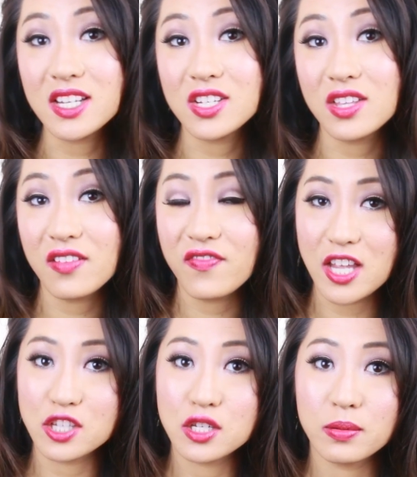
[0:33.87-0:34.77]
into the
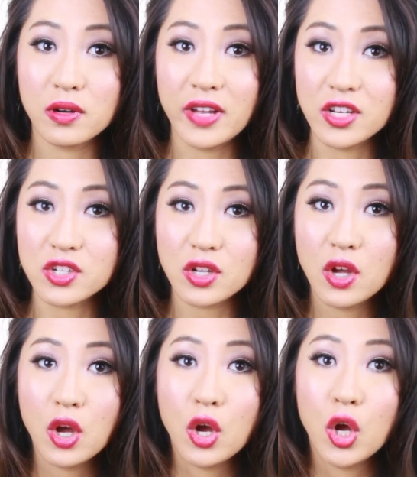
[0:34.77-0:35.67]
face to prevent
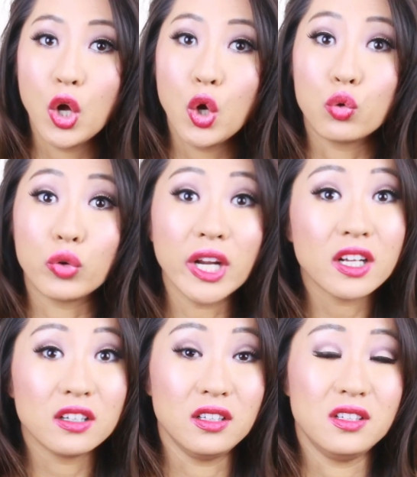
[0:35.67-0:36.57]

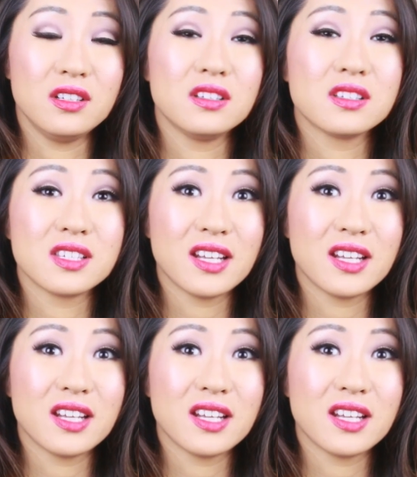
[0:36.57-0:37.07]
wrinkles.